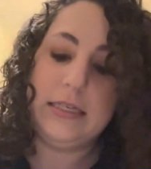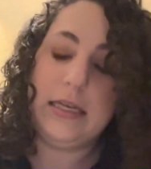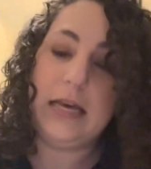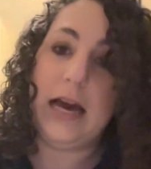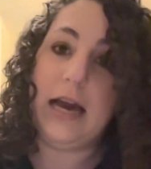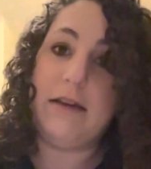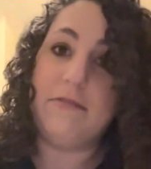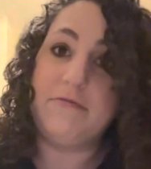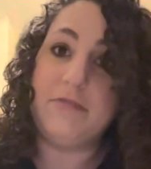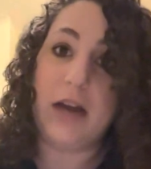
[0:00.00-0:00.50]

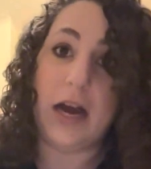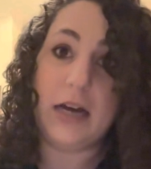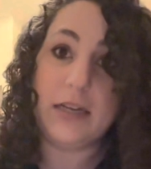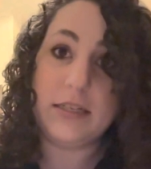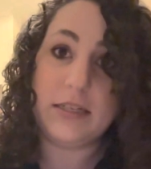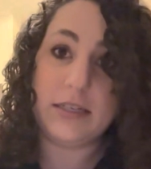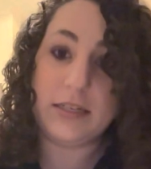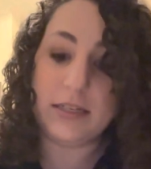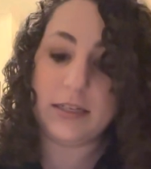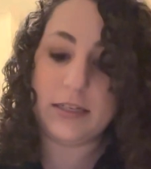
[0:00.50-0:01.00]
I've
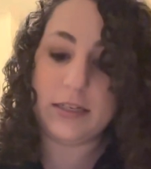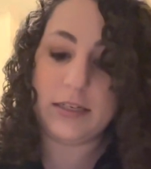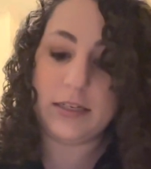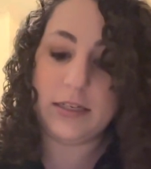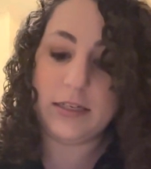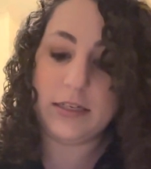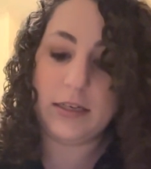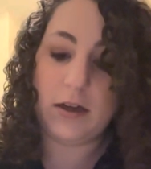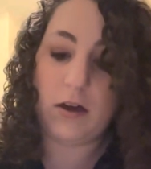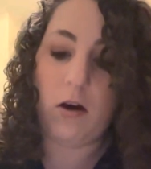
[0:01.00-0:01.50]
gotten
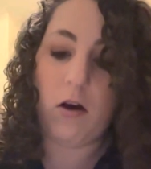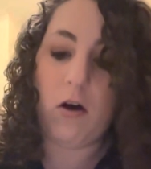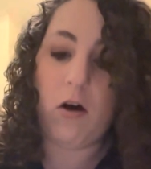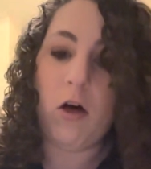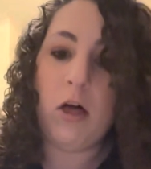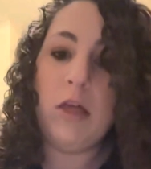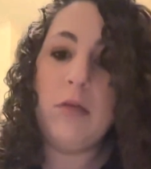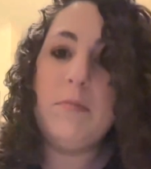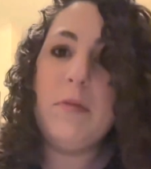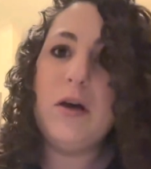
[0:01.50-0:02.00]

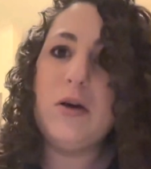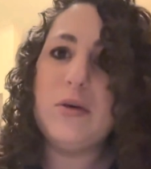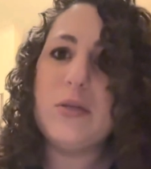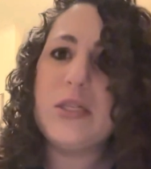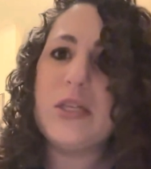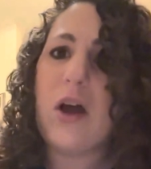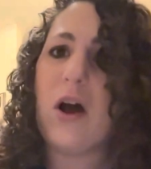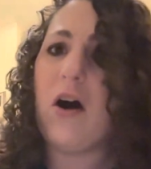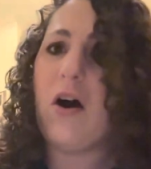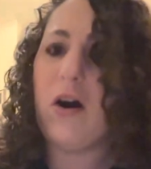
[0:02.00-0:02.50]

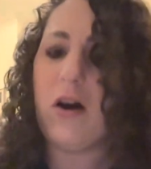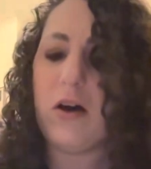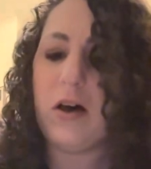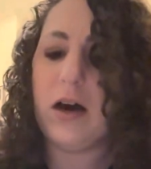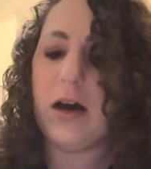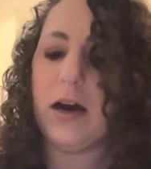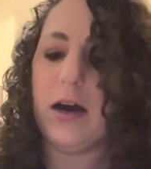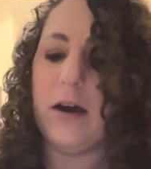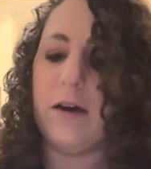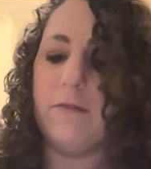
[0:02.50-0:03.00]
almost
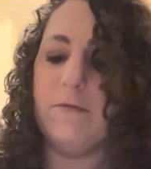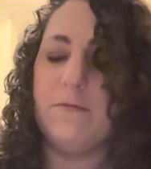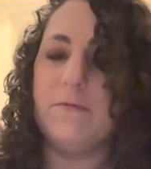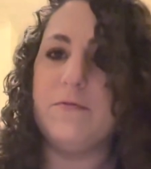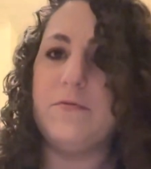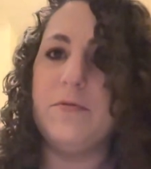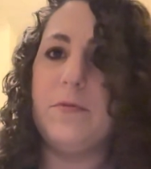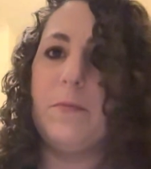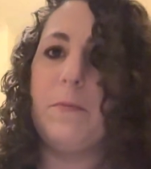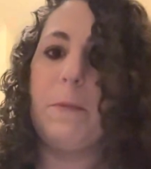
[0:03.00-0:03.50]
all of
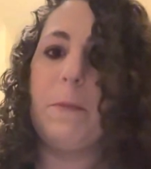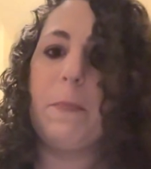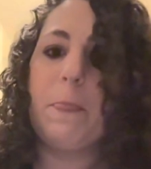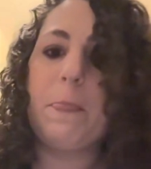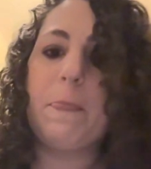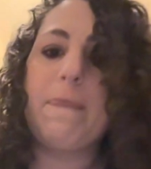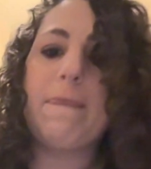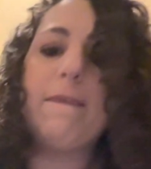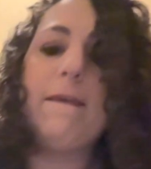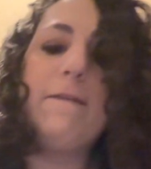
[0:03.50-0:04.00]

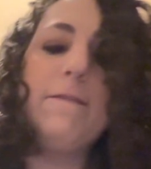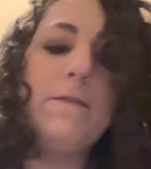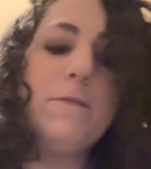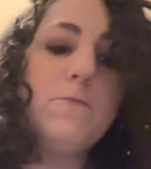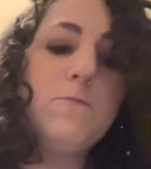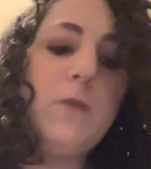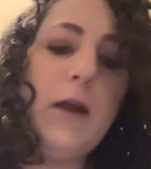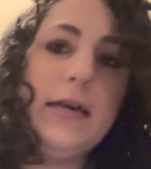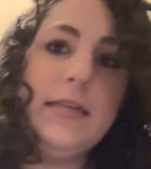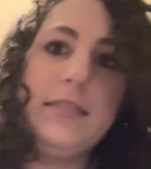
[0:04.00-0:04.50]
the
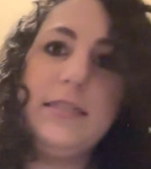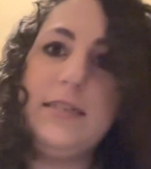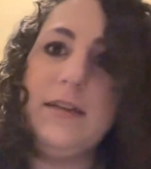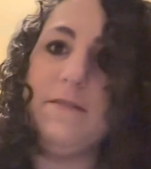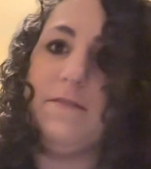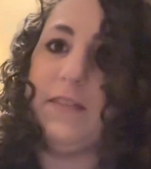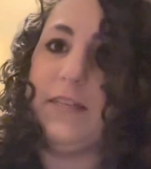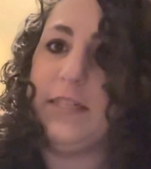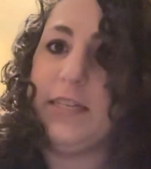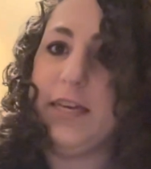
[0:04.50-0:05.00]
rest
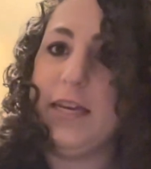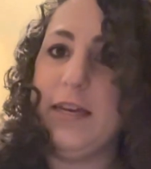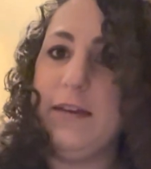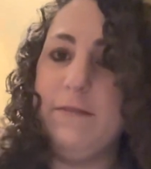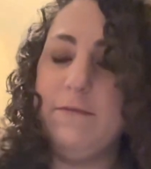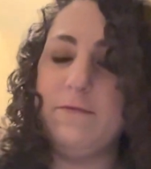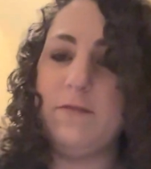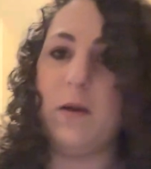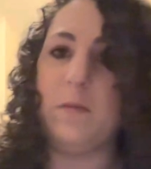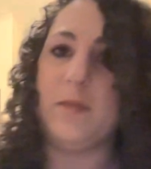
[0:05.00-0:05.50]
of the tea
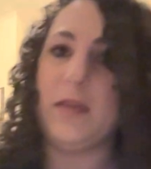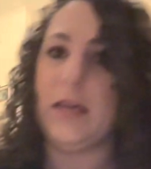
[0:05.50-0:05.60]
from the